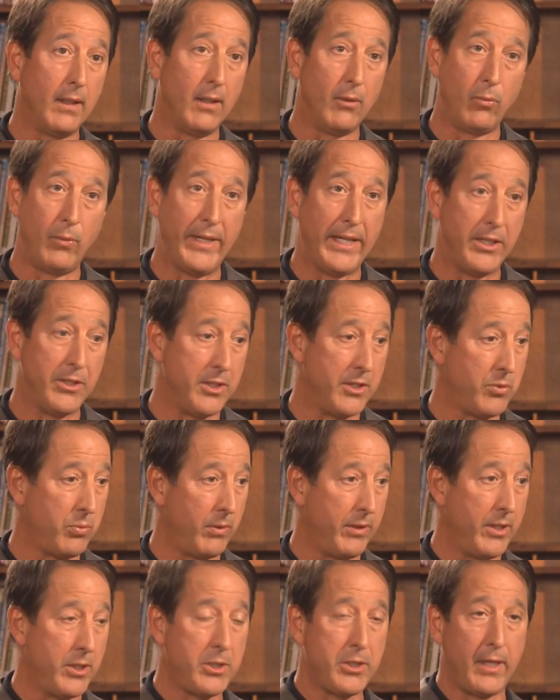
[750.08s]
ranges
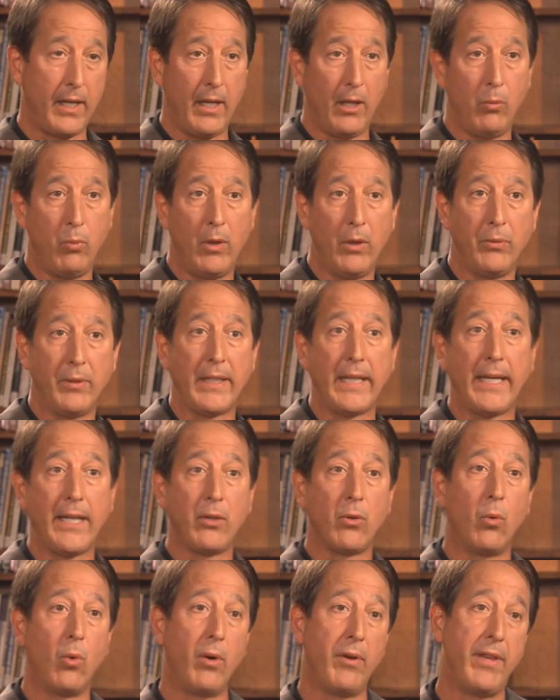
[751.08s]
where the child won't eat
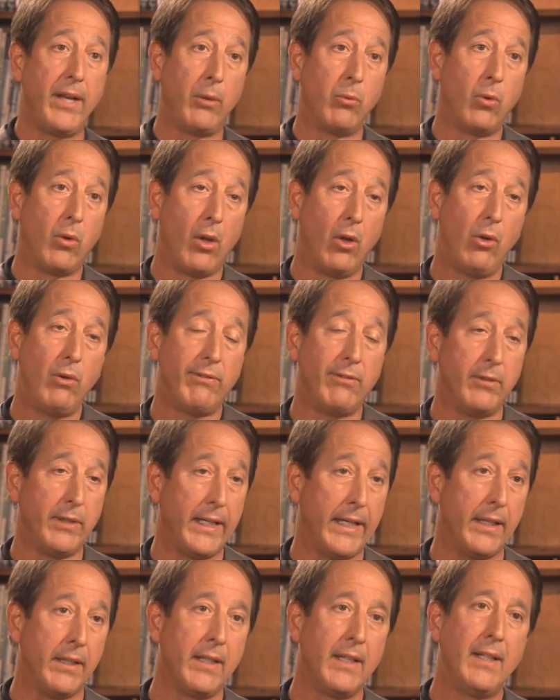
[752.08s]
or they will
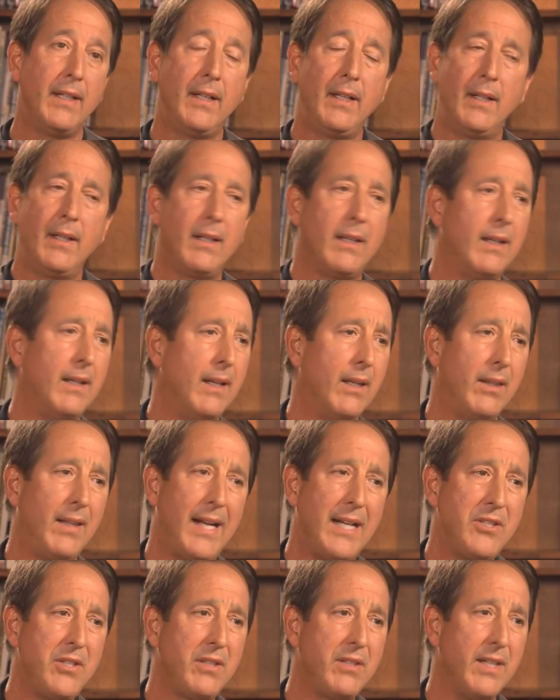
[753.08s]
overeat.
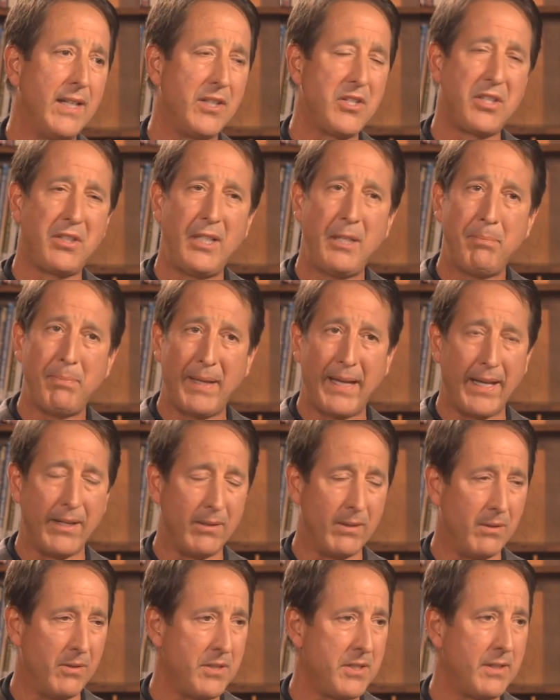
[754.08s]
Lots of things, sleep
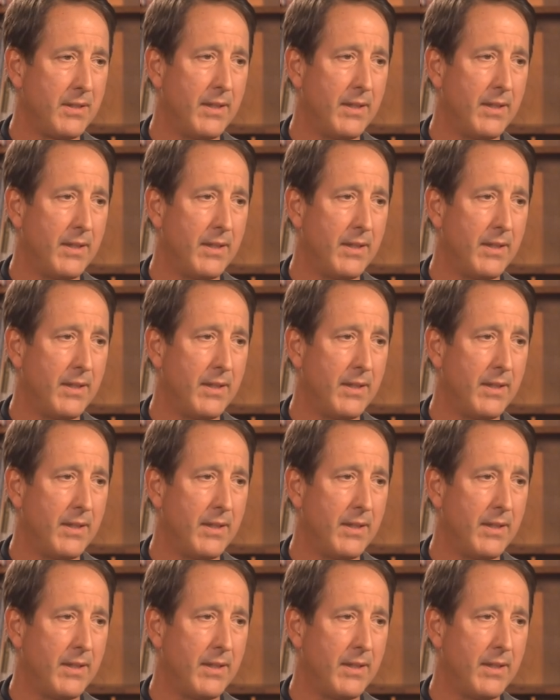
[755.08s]
patterns.